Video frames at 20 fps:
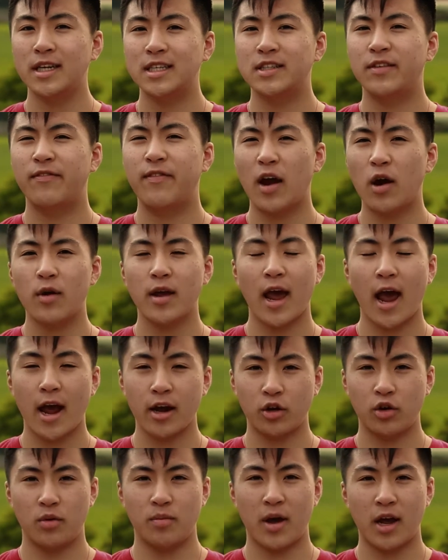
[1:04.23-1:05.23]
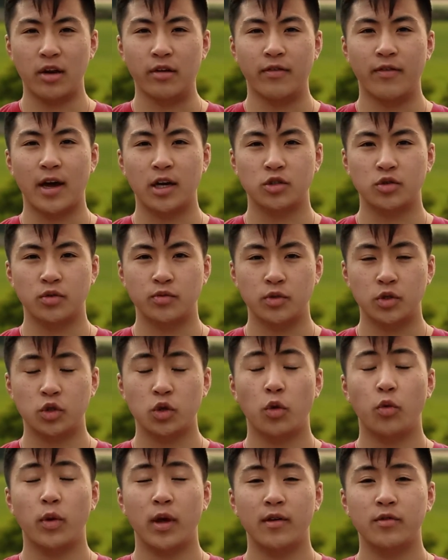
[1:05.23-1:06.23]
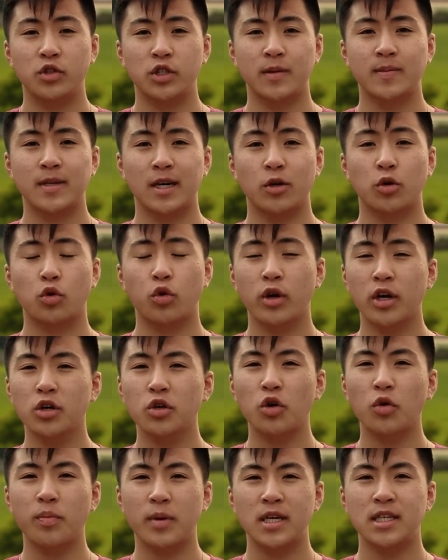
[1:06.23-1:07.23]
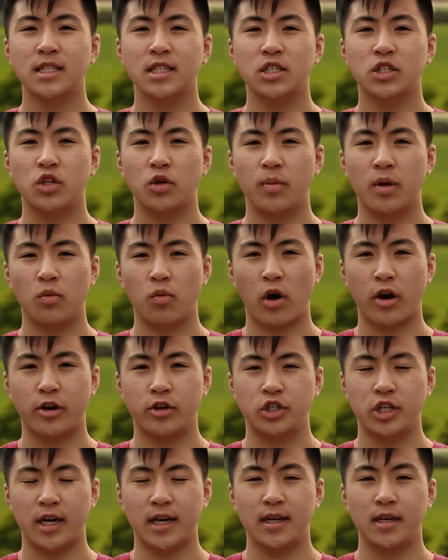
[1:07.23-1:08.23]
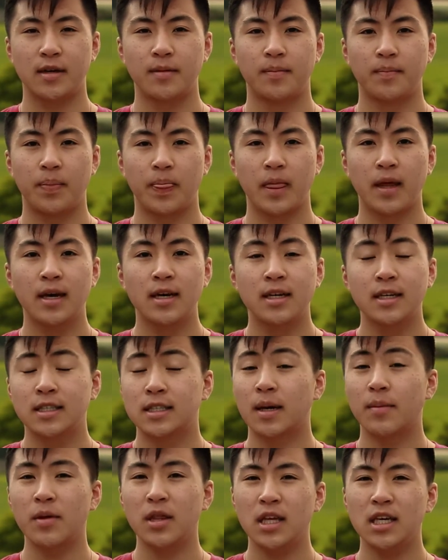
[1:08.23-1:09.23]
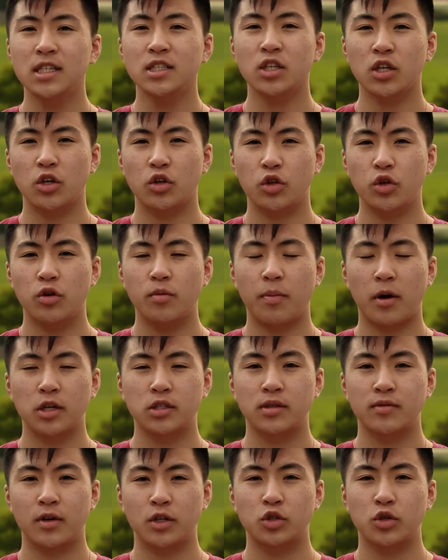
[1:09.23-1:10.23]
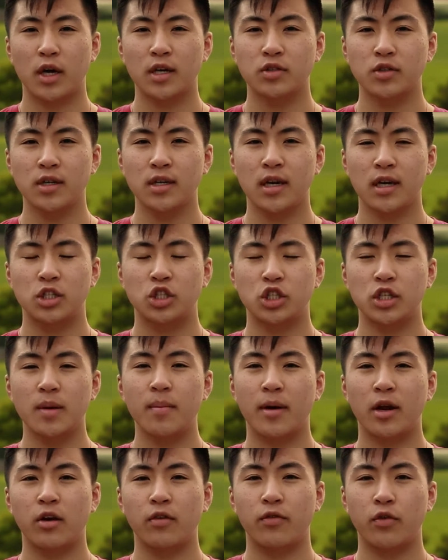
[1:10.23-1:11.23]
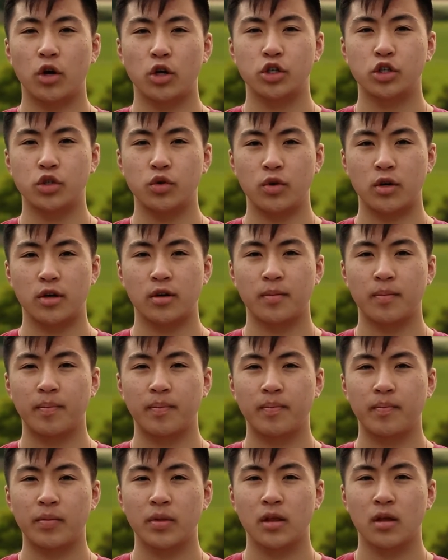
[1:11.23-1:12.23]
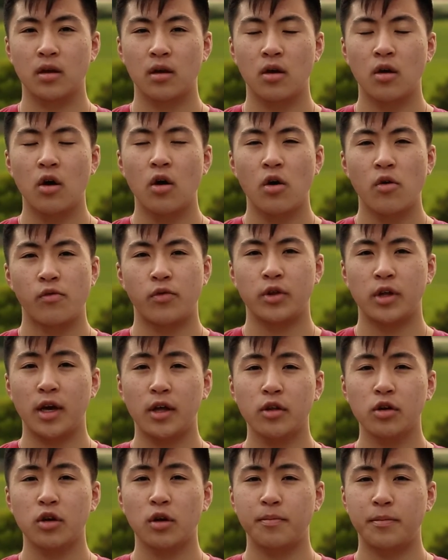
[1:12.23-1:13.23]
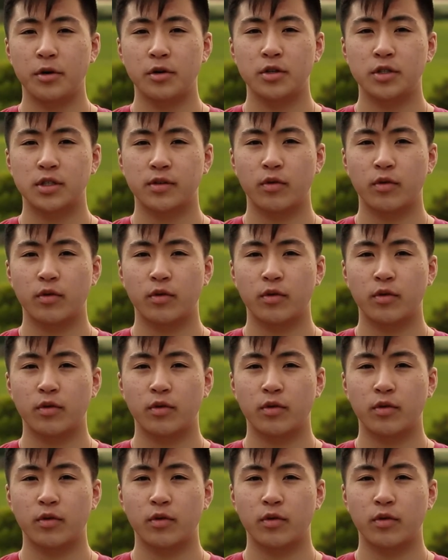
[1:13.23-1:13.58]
needs very accurate manufacturing, so we have shipped out critical pieces to be water jetted. Some of these include parts of our drivetrain and sheet metal for our shooter. For the other components